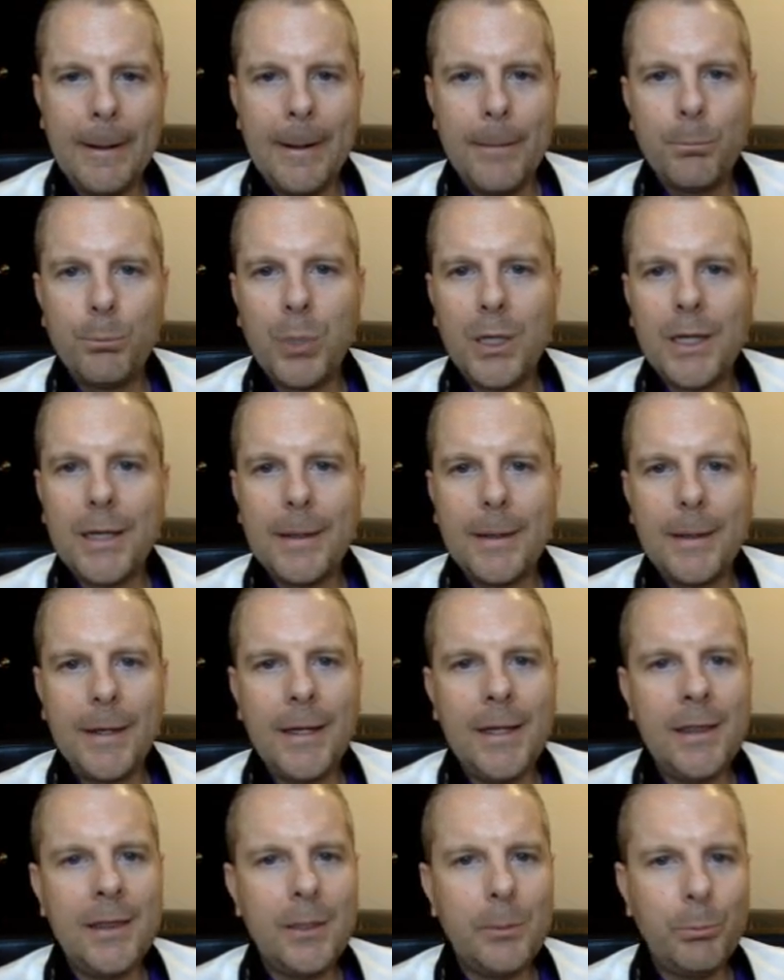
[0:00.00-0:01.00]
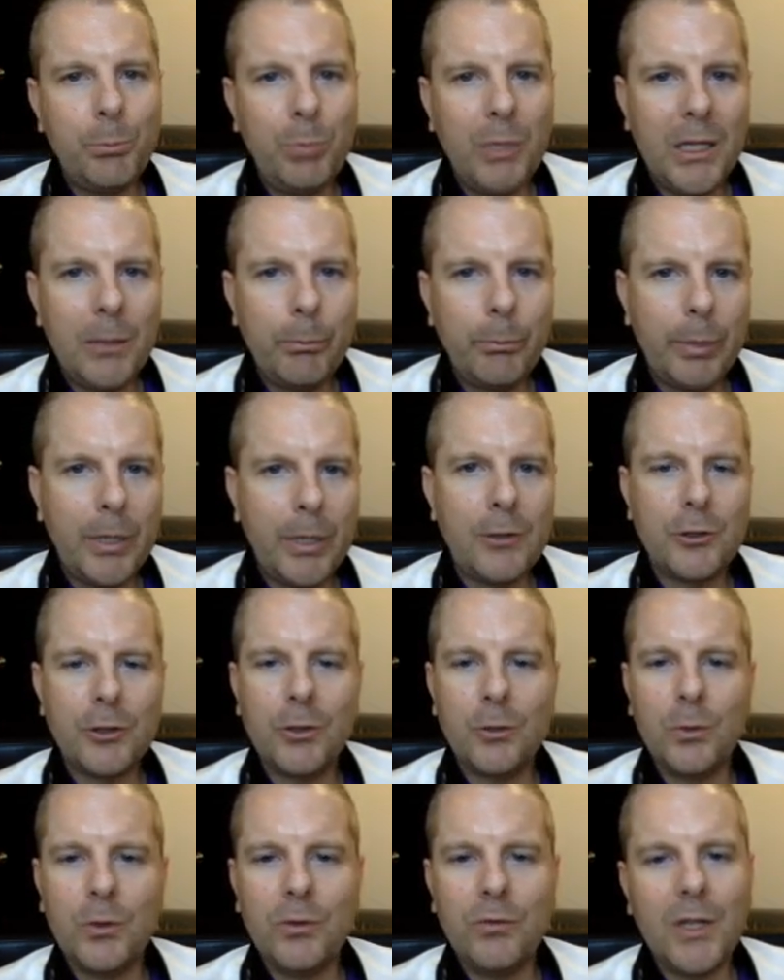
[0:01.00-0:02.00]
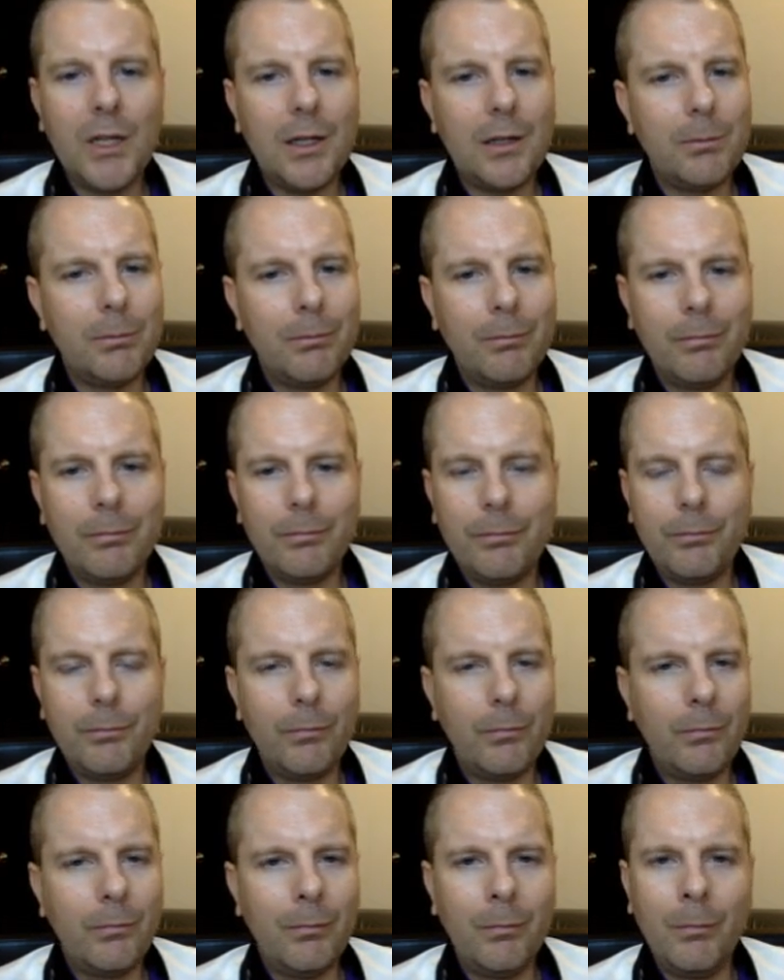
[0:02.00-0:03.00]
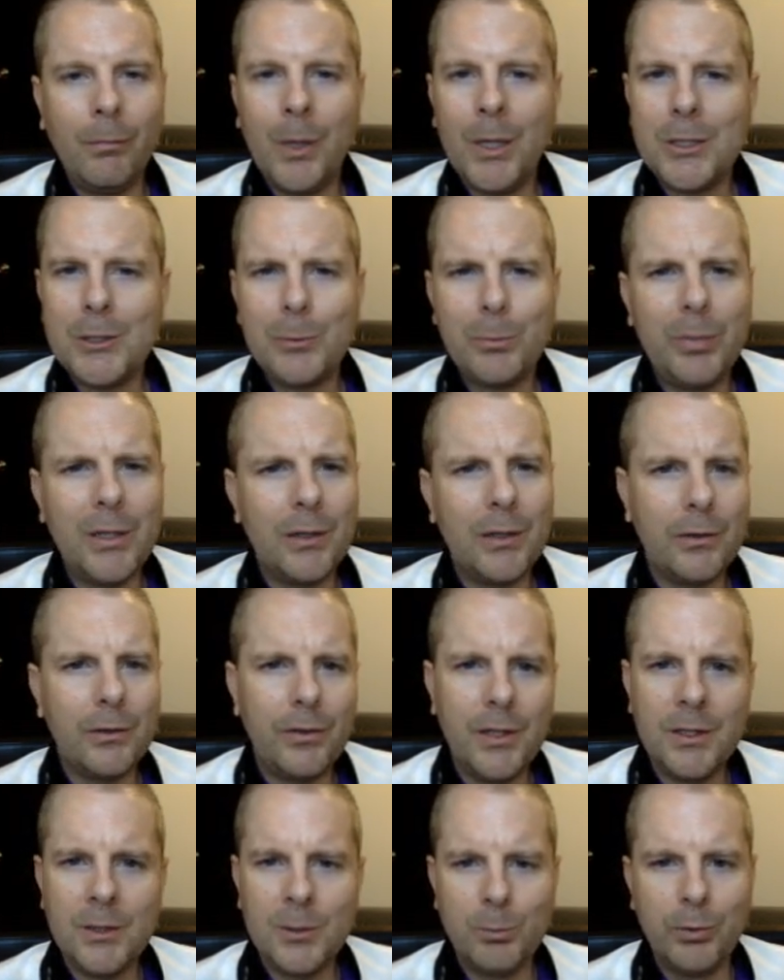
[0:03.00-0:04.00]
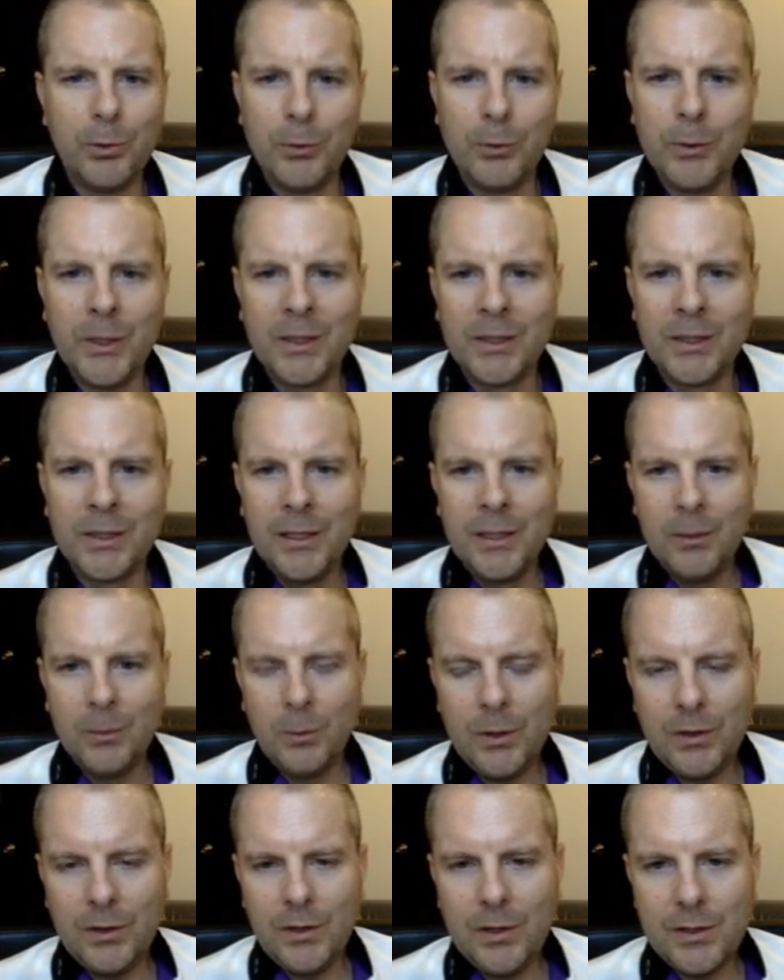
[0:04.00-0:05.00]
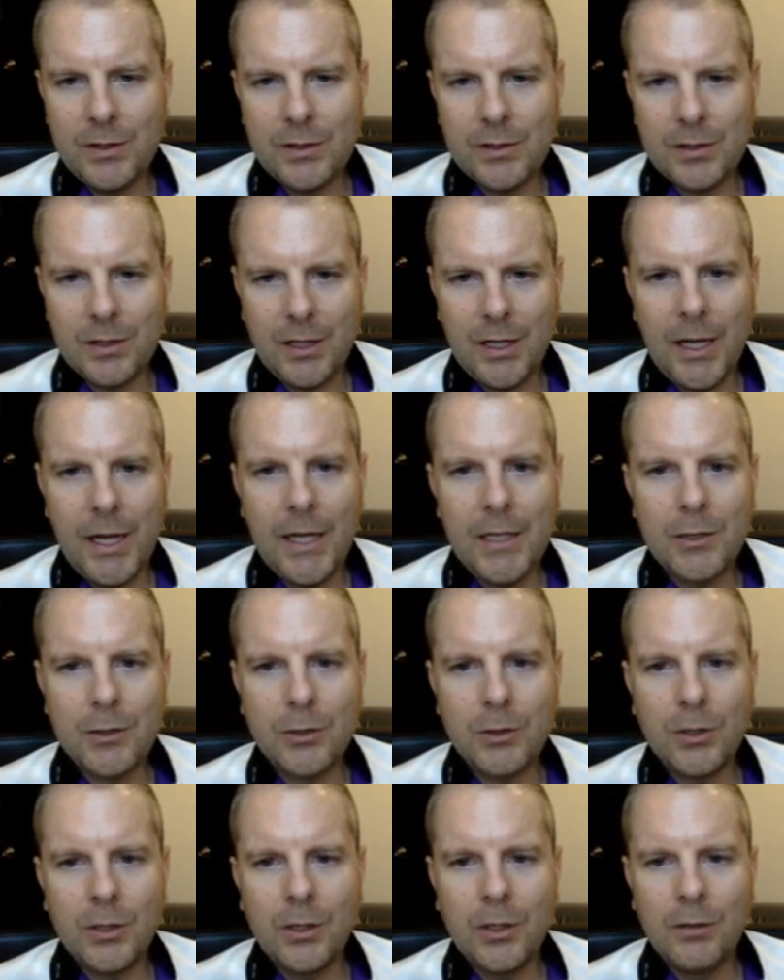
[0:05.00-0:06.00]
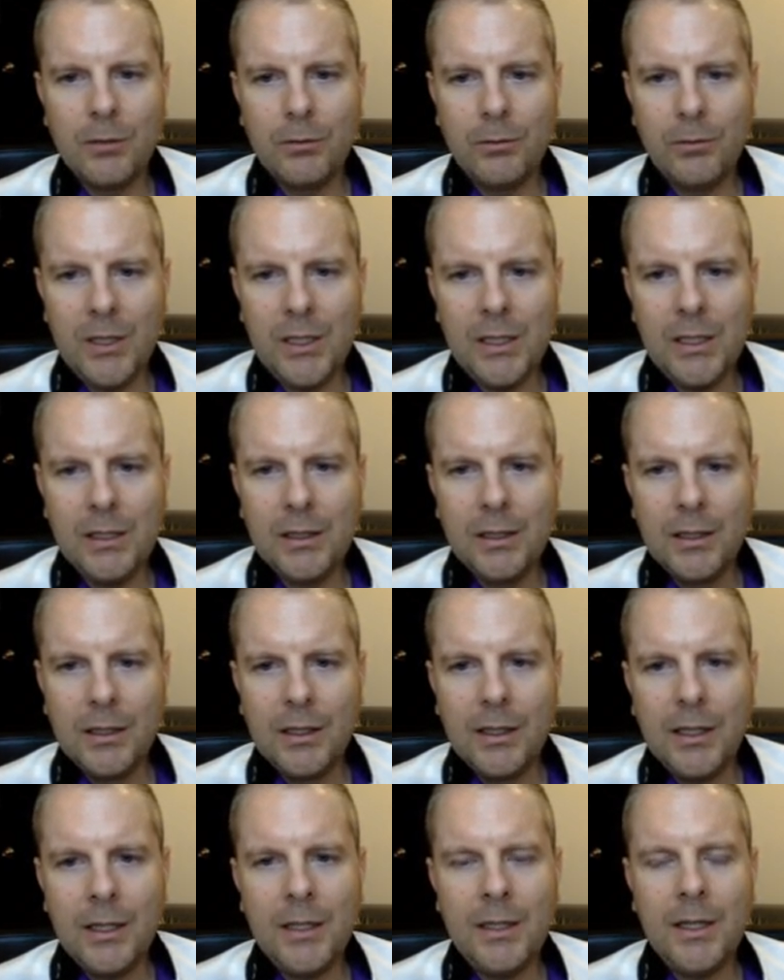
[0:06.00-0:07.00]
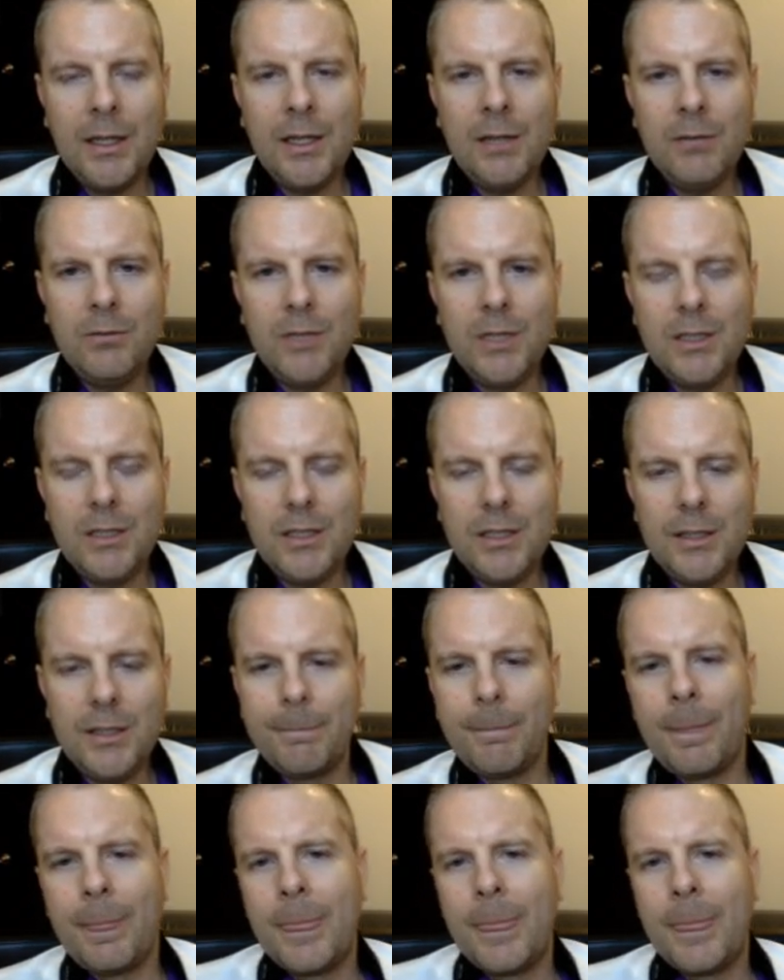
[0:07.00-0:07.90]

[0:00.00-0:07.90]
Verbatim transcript: But in the big picture, we've got much bigger things brewing with this H V and N V T.